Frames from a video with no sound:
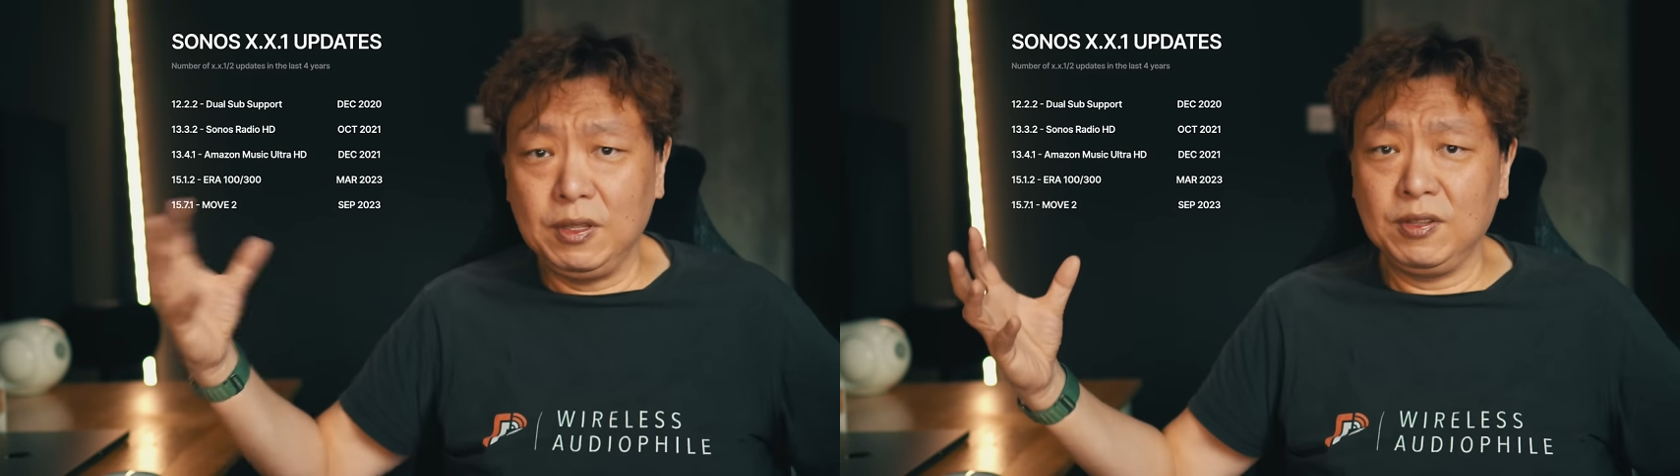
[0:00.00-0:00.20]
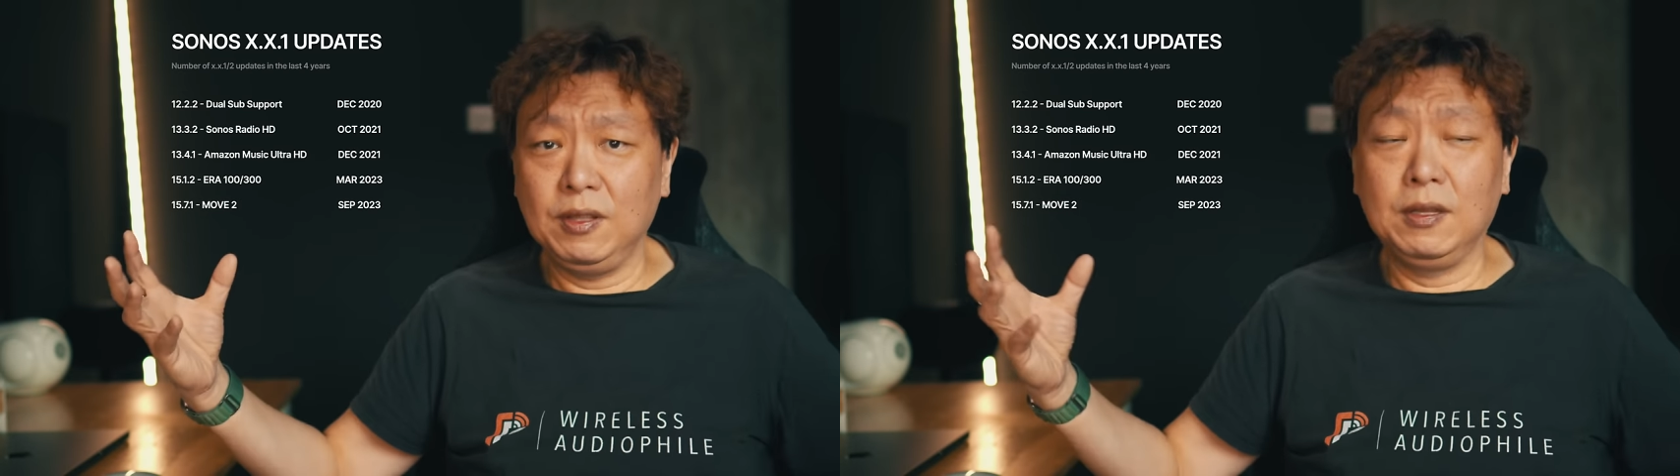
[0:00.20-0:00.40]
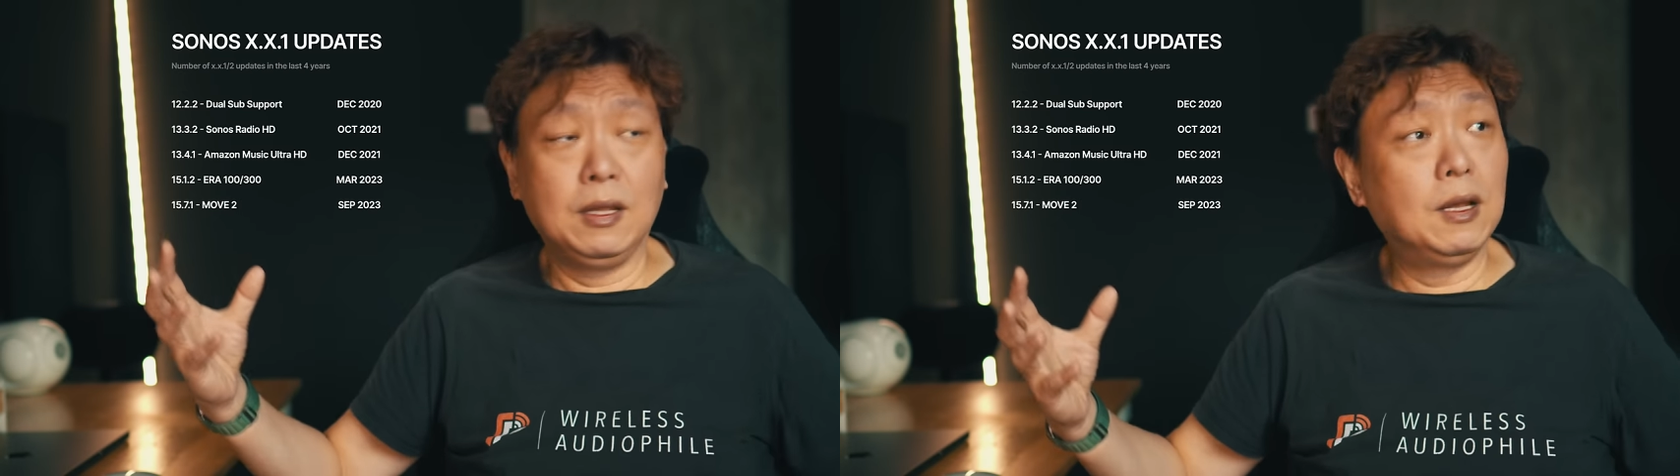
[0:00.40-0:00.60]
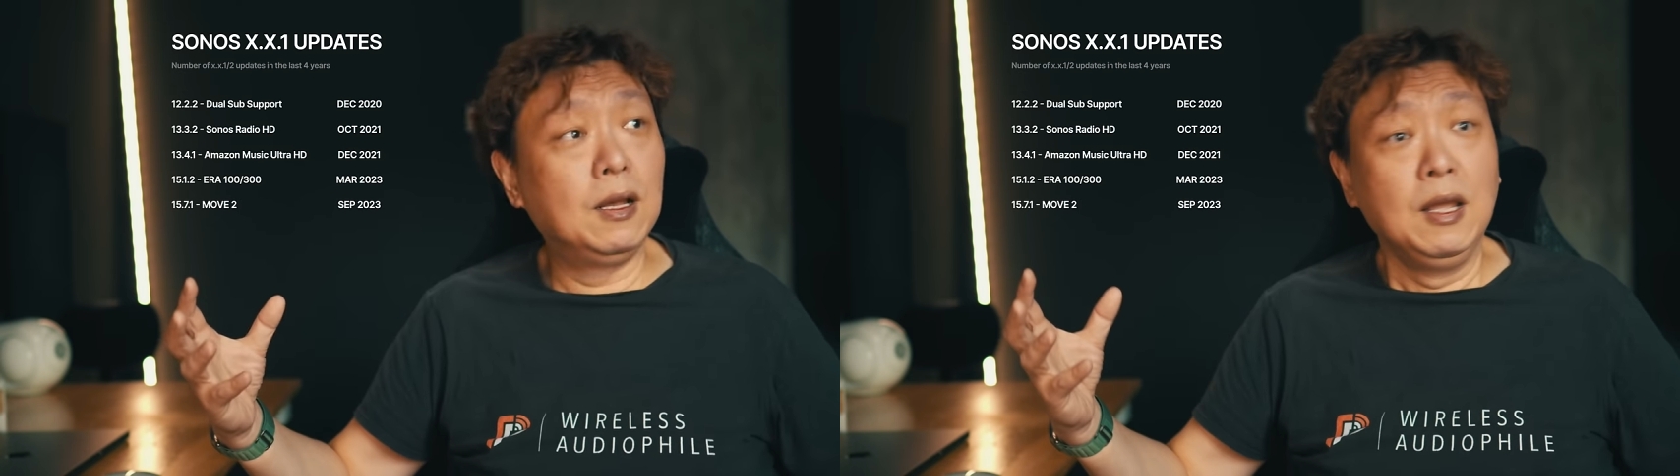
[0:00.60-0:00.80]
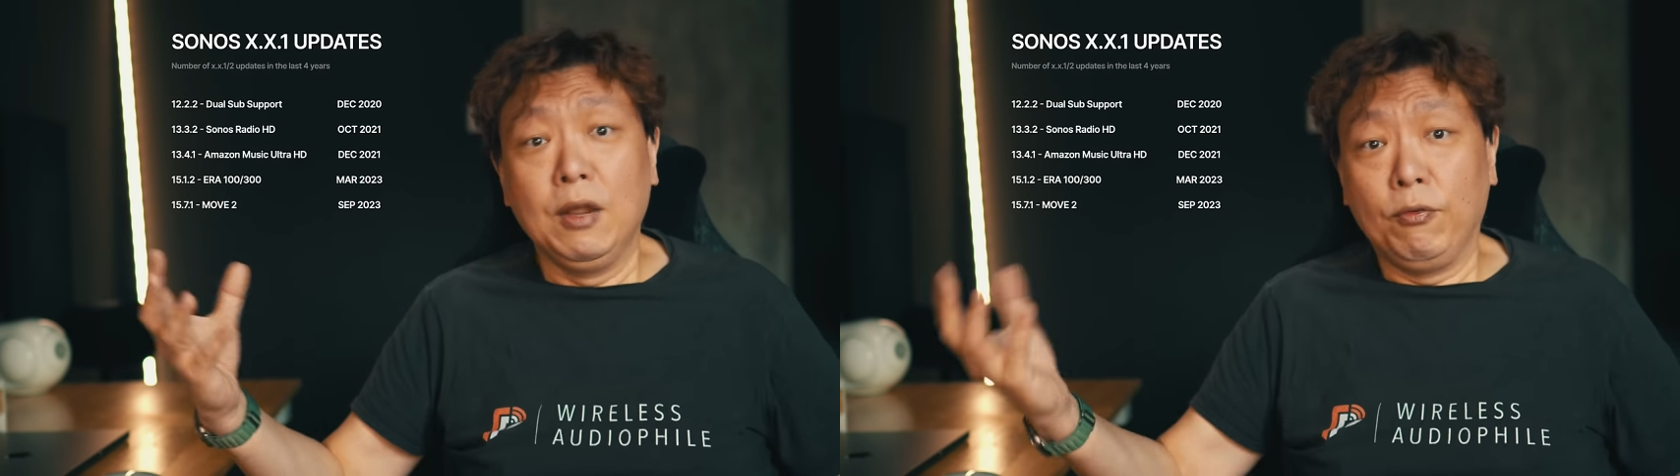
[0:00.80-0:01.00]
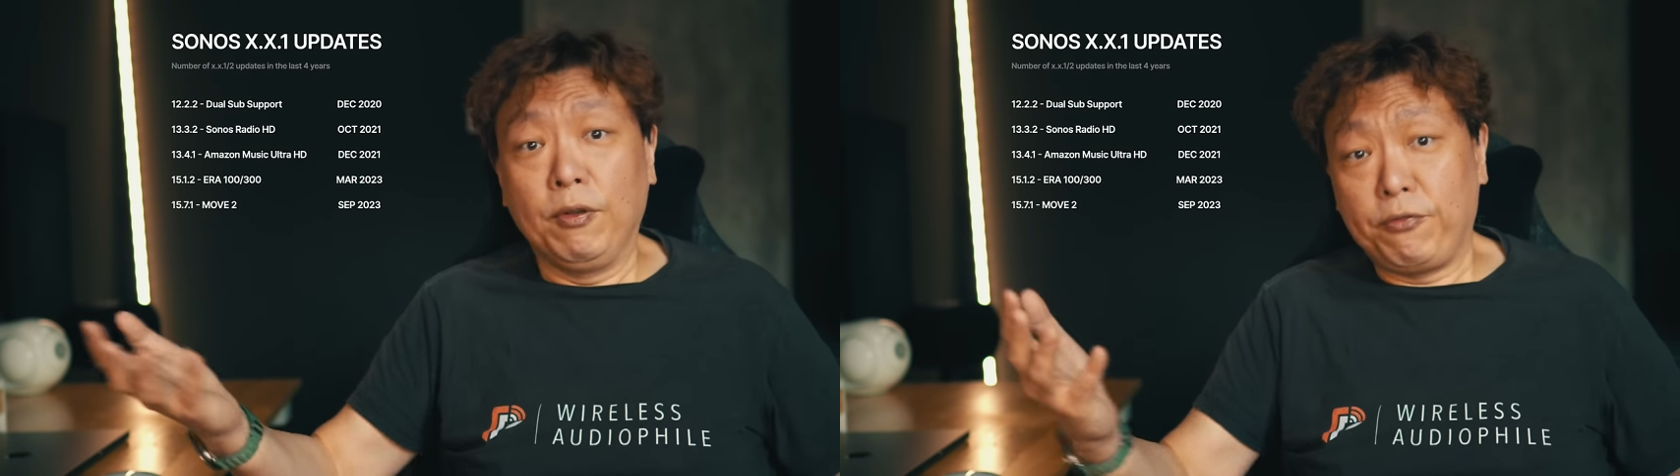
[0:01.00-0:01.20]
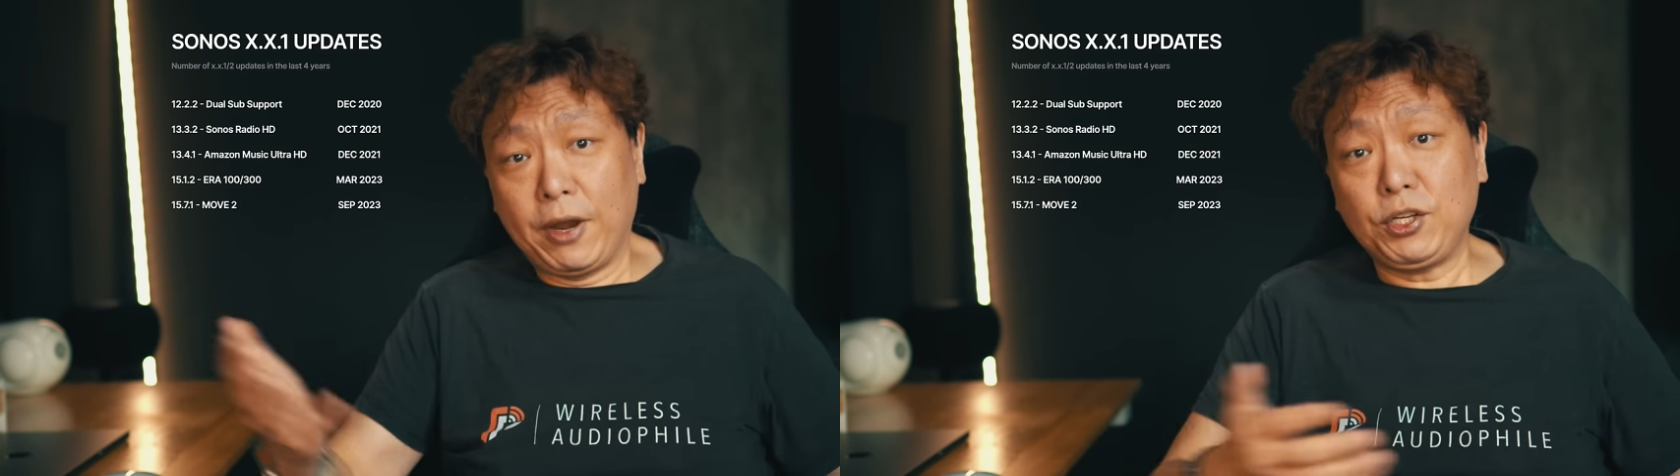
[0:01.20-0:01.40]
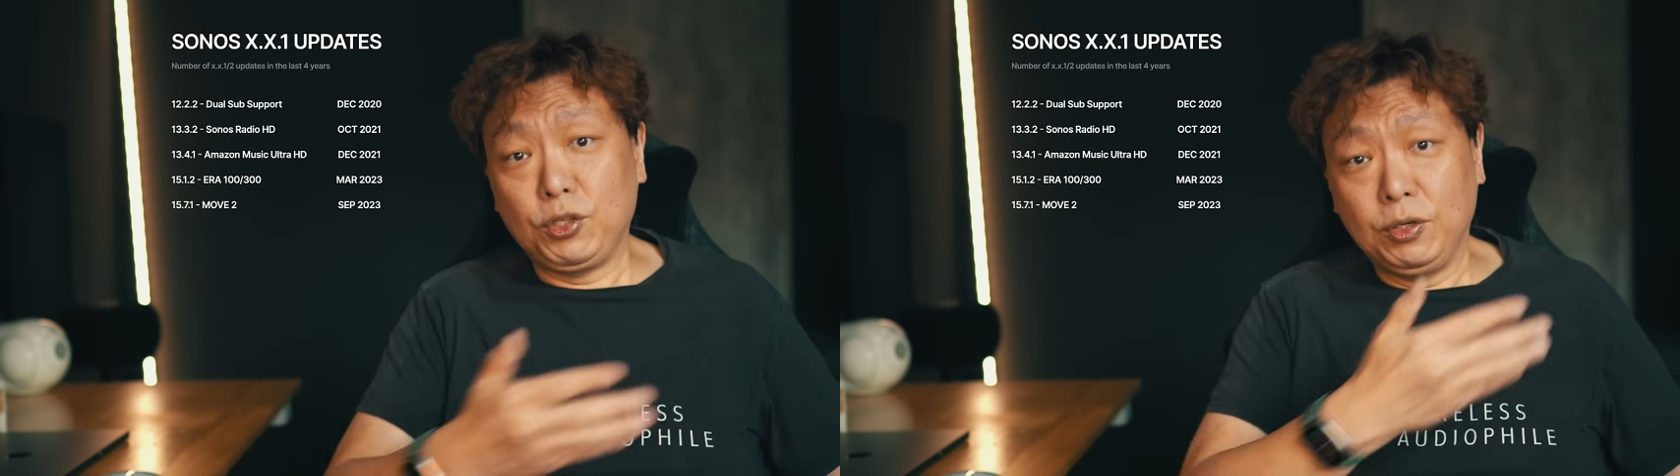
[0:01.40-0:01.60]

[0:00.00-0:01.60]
Is it the refresh